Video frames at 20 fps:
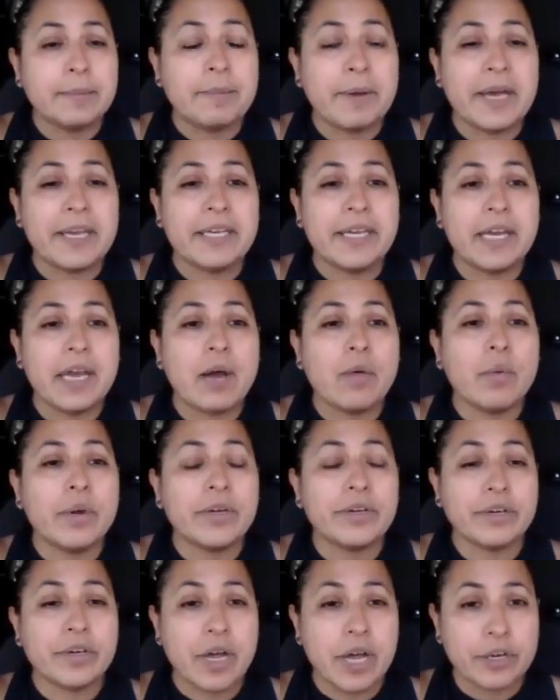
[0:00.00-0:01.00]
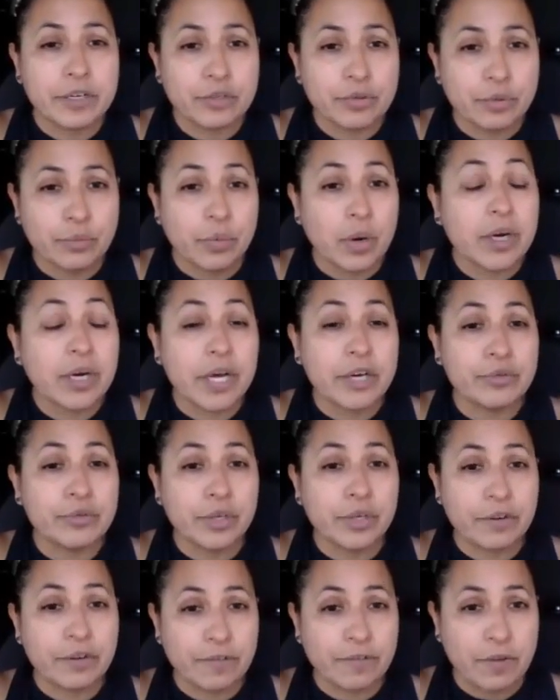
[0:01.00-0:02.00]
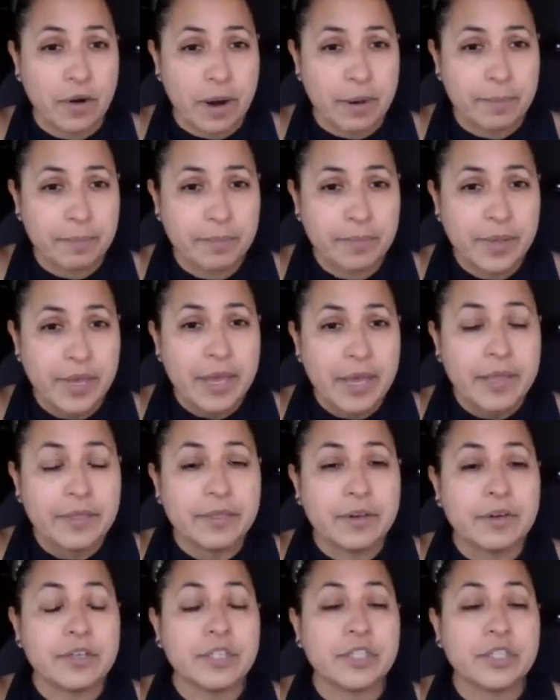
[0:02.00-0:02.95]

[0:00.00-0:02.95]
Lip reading: Depending on what country you're from, there are